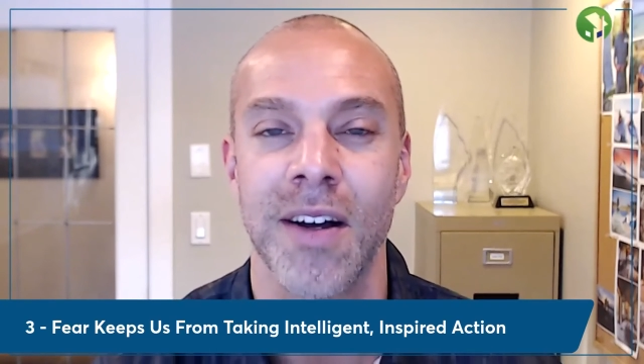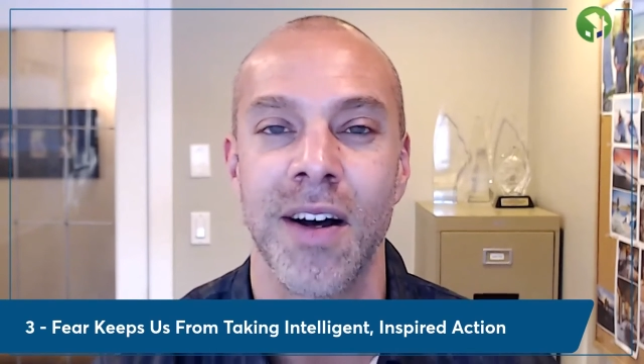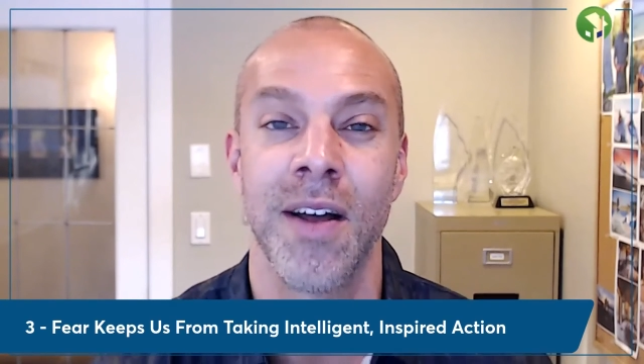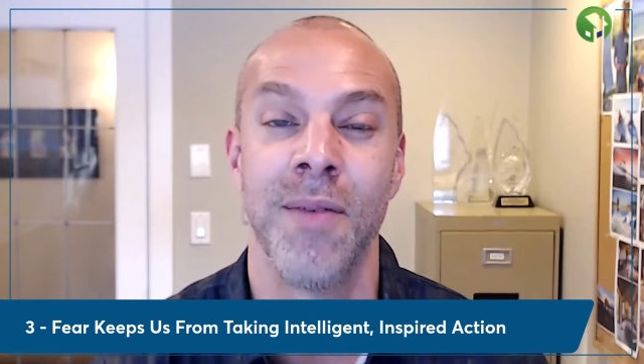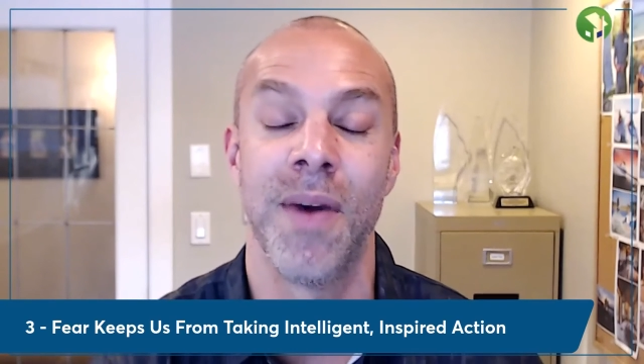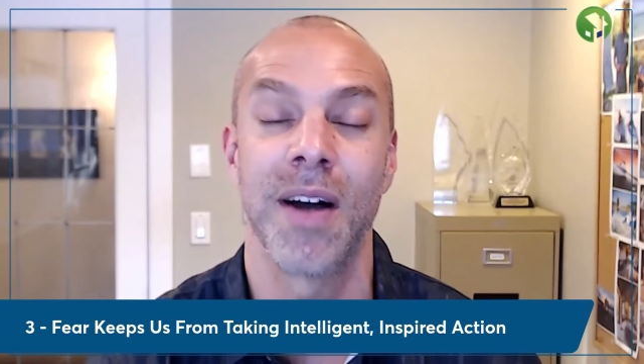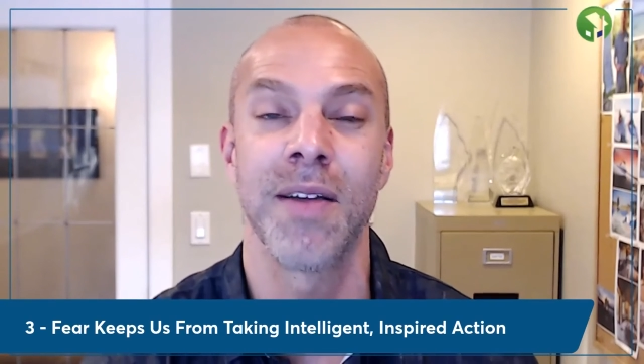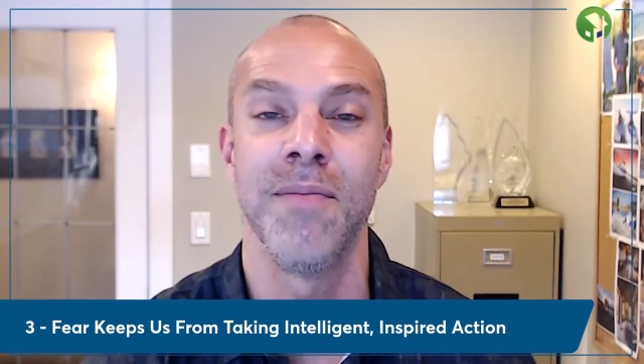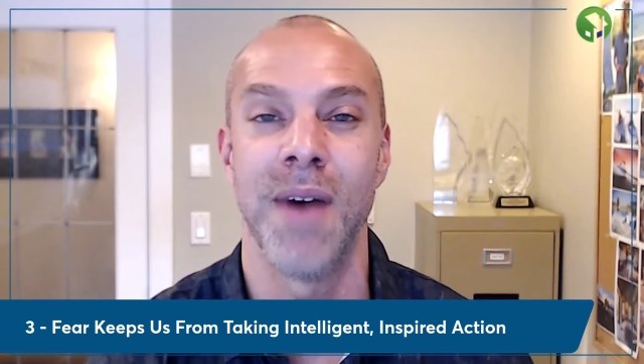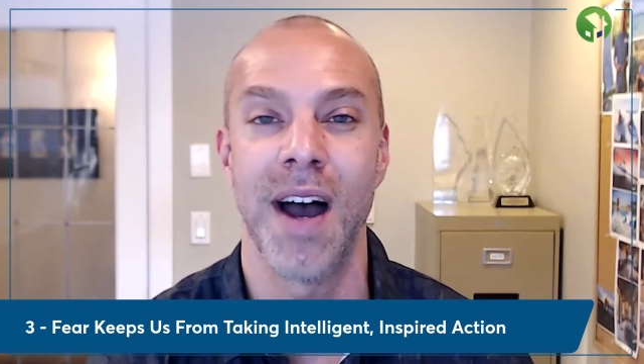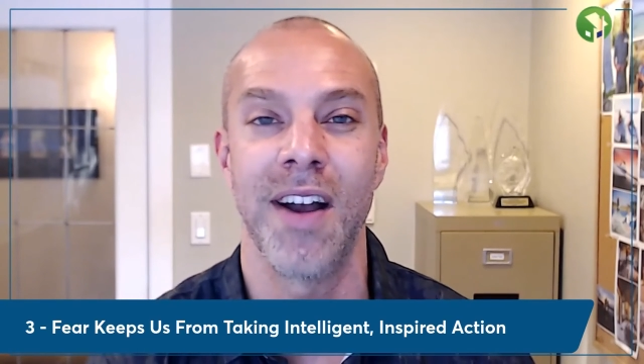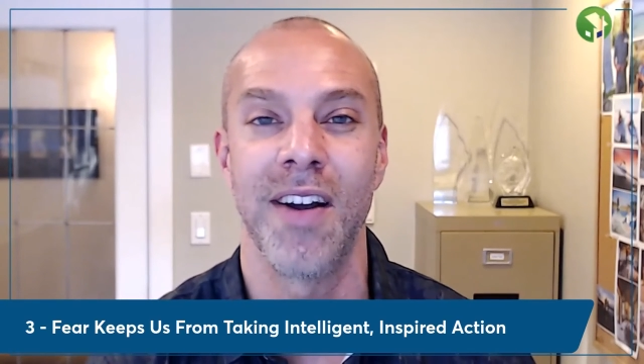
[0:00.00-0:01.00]
and
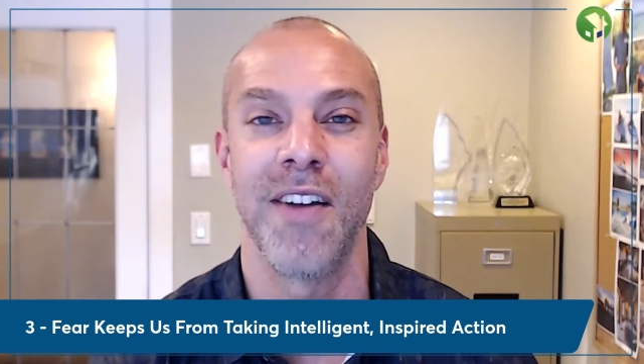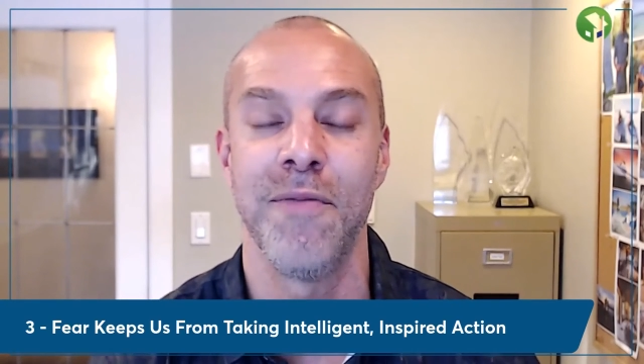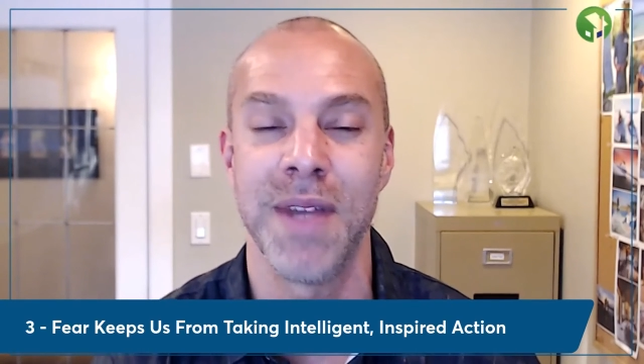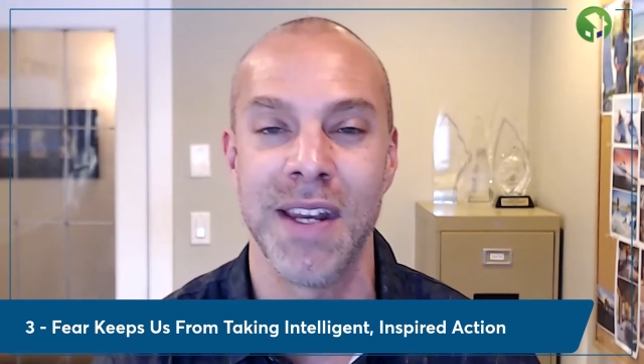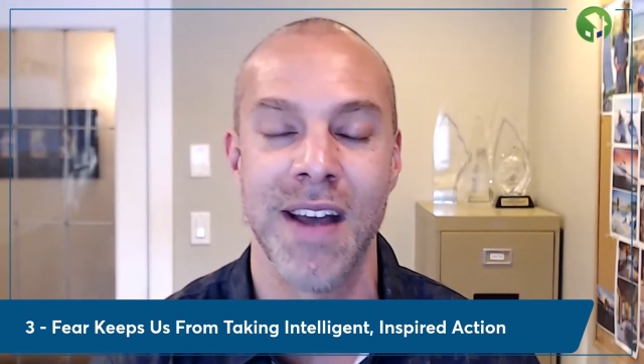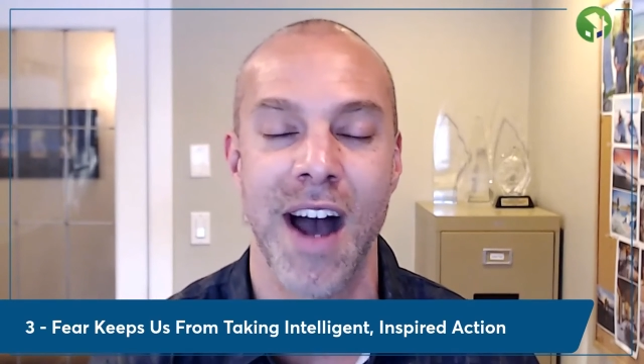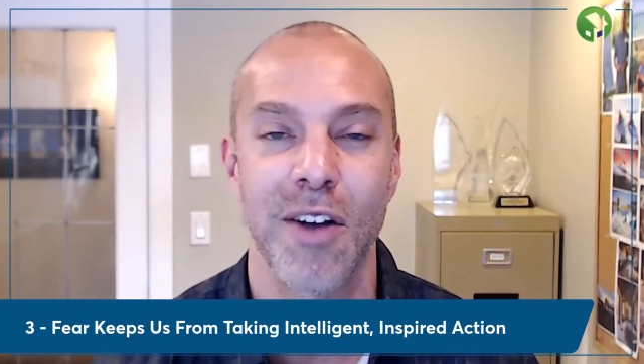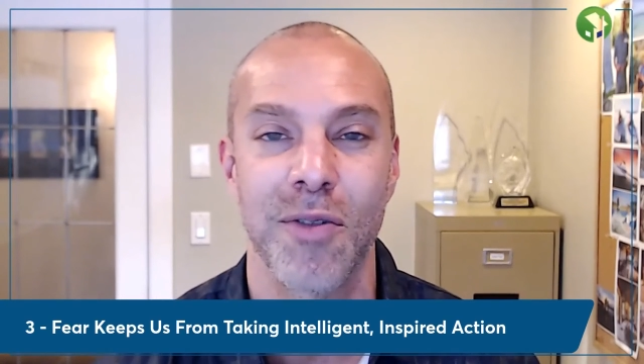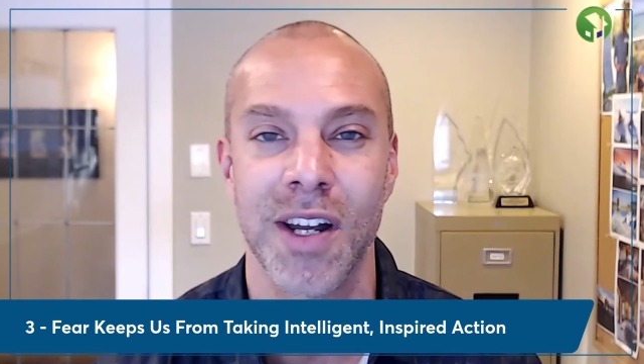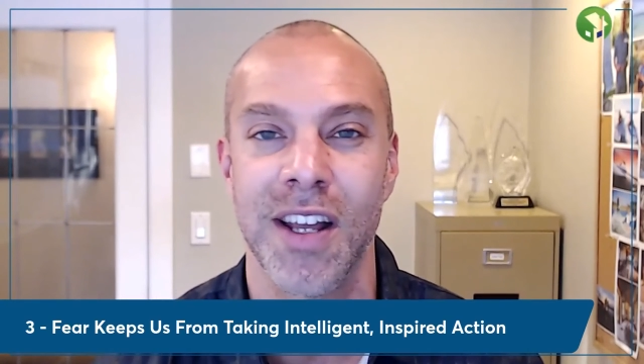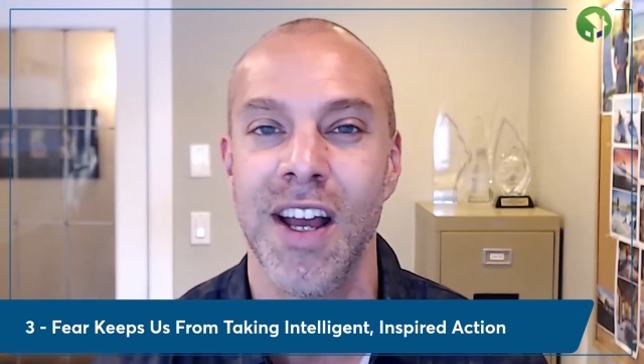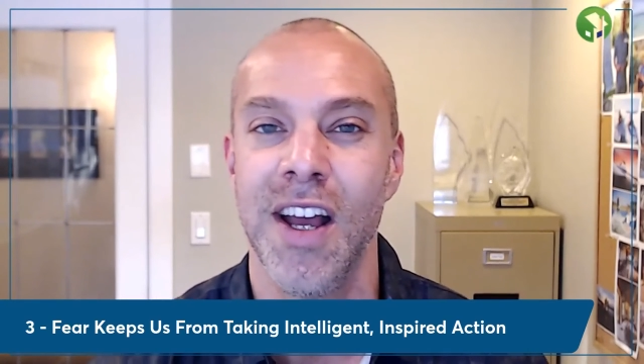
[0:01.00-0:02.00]
mire of
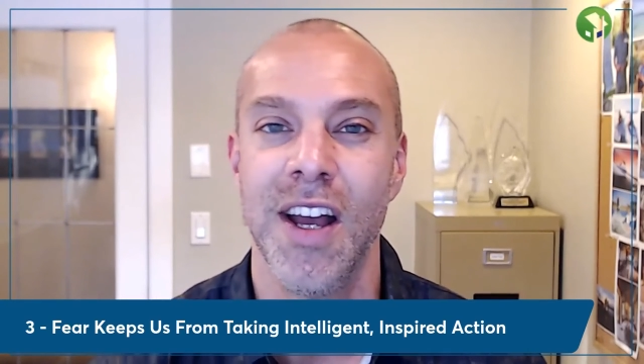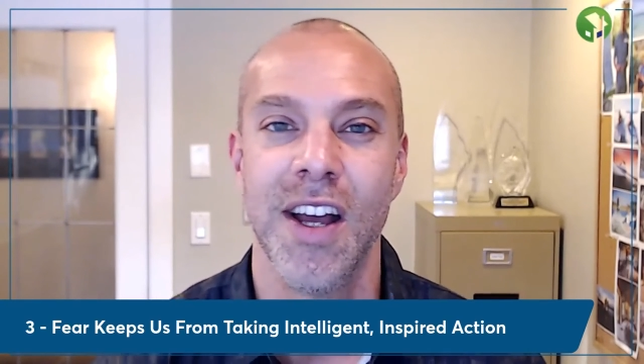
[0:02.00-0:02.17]
mediocrity,